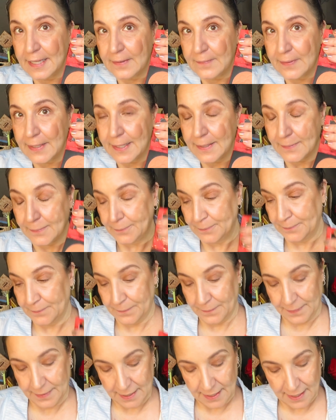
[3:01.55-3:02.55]
there we go.
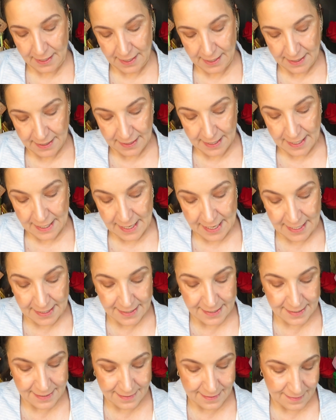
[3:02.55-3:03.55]

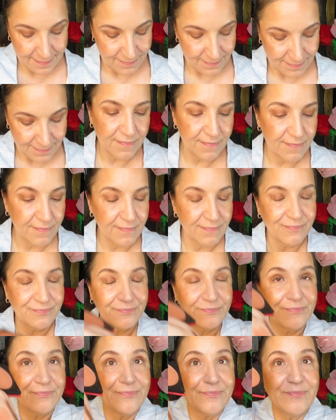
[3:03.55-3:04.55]
It's
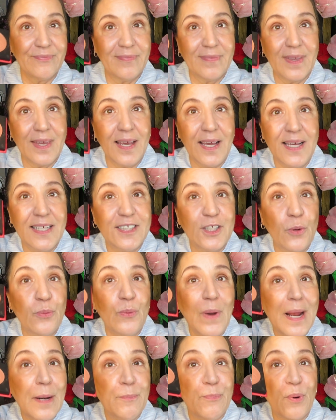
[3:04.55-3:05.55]
a
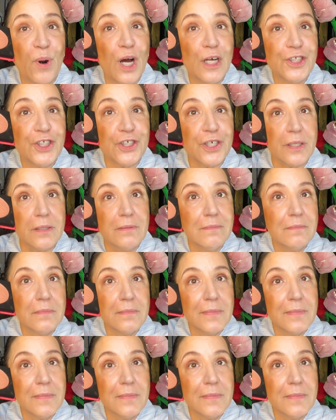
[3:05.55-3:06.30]
red bronzer.